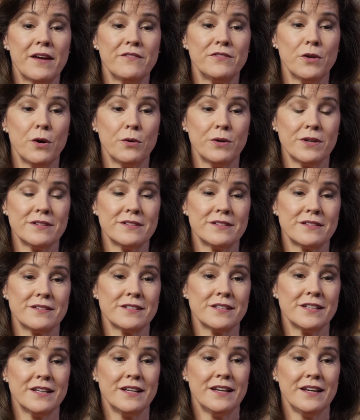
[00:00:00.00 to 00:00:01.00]
but I've
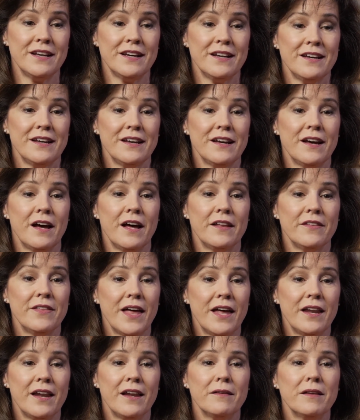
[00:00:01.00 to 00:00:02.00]
noticed
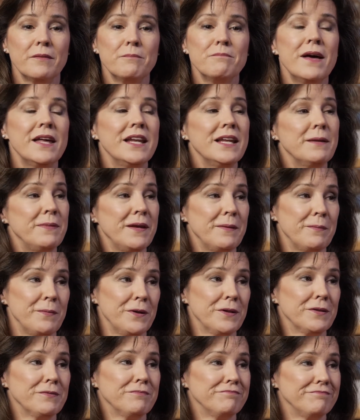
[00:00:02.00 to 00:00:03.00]
that many
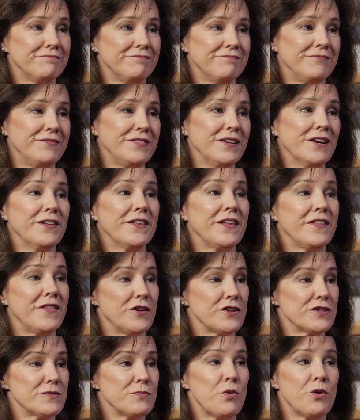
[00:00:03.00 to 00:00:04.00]
people feel that
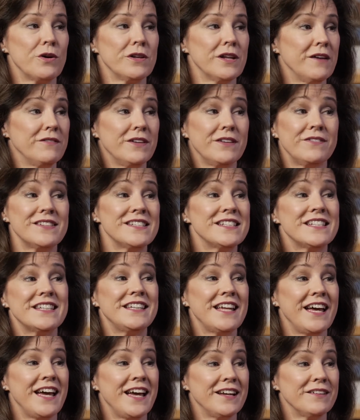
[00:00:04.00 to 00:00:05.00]
there's more love even
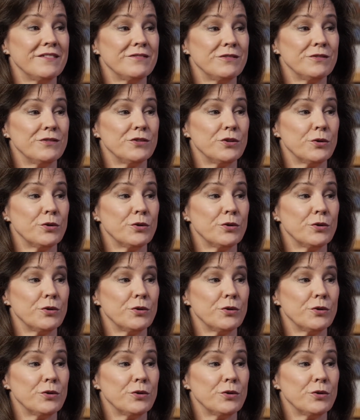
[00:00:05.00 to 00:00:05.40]
today